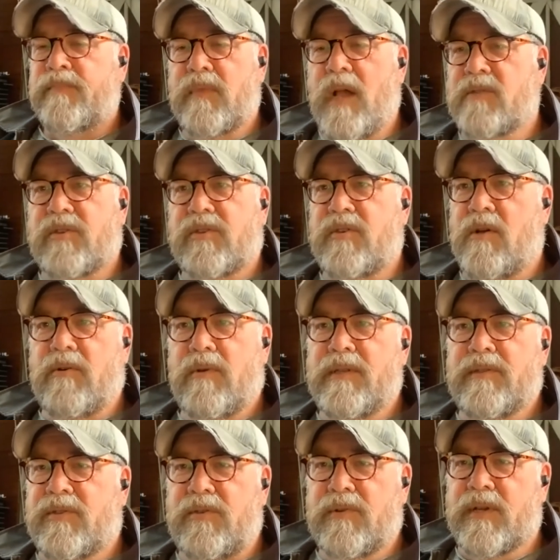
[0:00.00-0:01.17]
Not so,
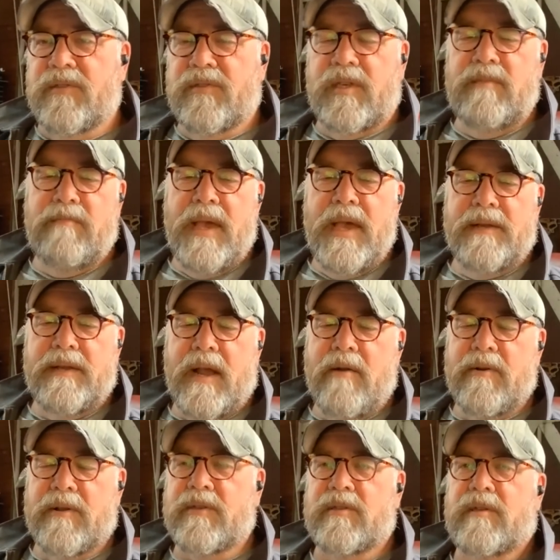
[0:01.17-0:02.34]
as you can see, Mann
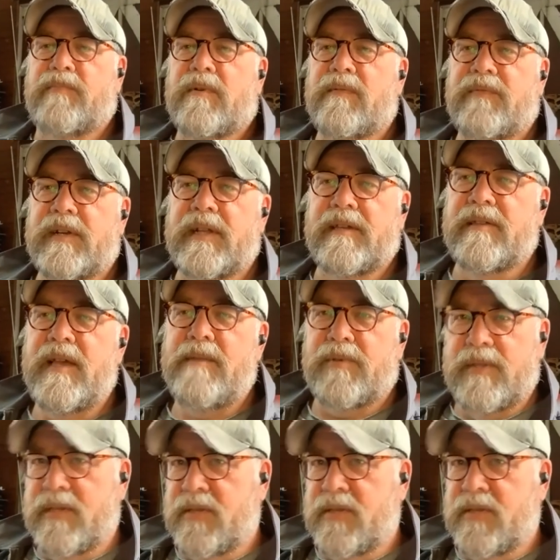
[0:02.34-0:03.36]
Terrace is a perfect example.